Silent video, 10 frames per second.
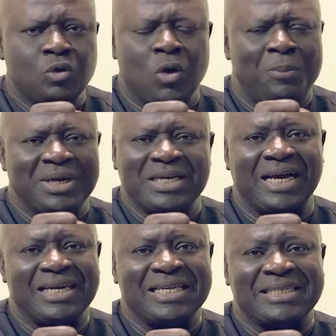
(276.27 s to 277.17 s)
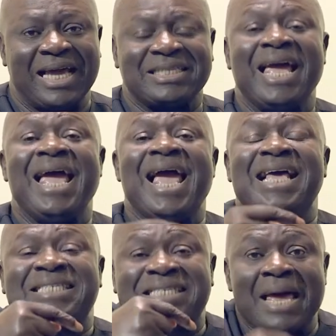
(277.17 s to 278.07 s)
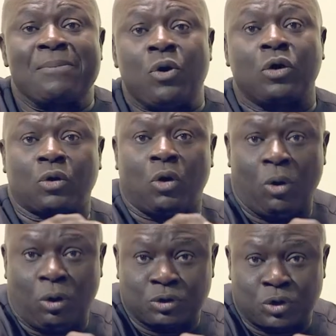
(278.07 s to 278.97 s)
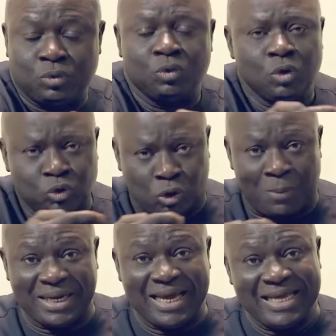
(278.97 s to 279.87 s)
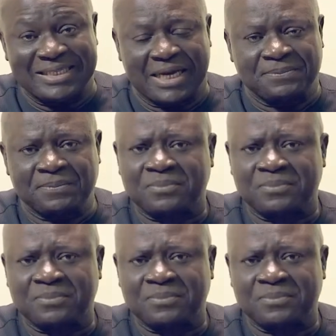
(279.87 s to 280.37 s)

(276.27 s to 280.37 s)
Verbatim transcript: Nobody can enter it except God calls you to come and enter.